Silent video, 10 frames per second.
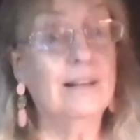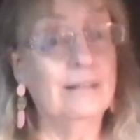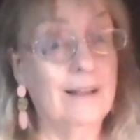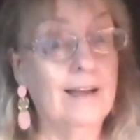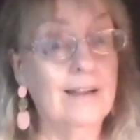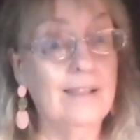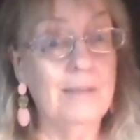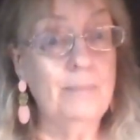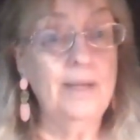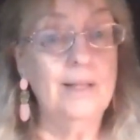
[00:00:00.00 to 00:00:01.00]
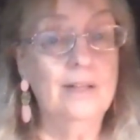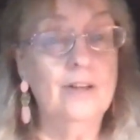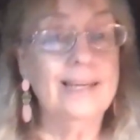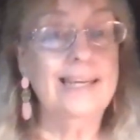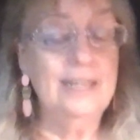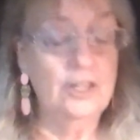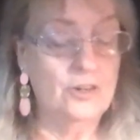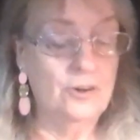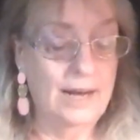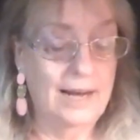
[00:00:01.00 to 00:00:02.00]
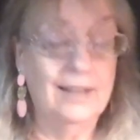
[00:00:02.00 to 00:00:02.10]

a lot of that pit look in her and